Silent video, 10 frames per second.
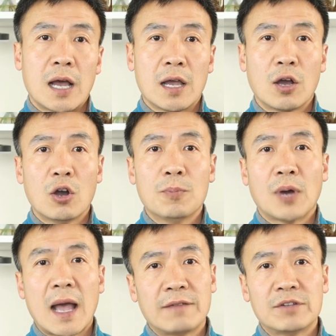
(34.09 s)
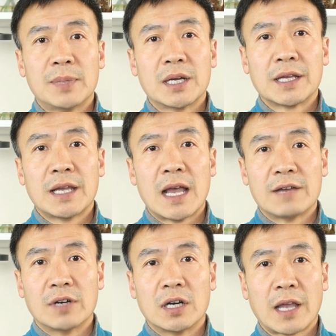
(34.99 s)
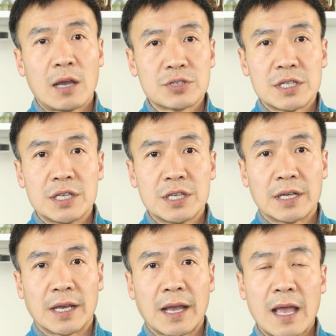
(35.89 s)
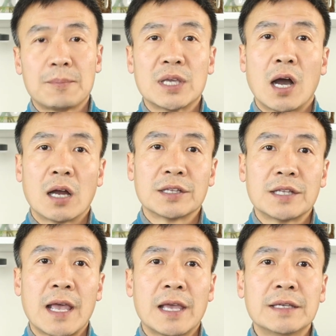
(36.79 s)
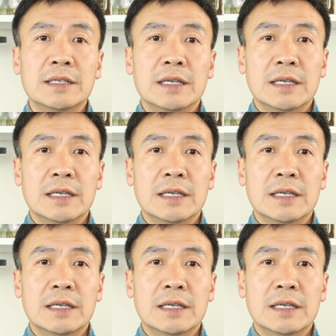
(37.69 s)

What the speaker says: I hope everybody have a healthy and a happy holiday.